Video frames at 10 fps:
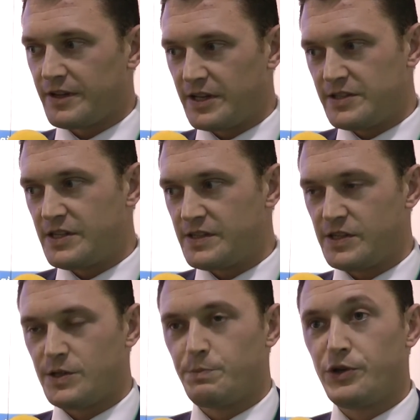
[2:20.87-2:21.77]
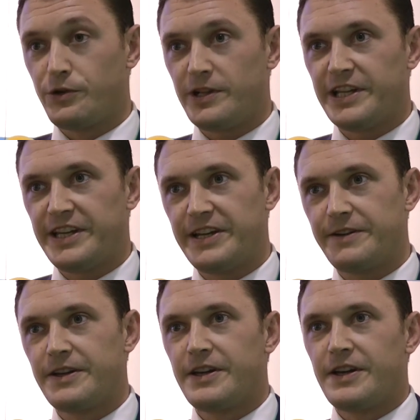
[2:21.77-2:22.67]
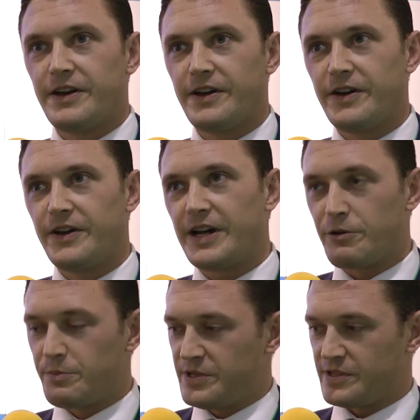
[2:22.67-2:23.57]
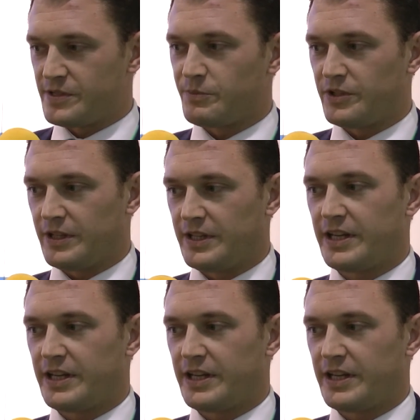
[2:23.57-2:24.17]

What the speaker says: And this is purely our business model,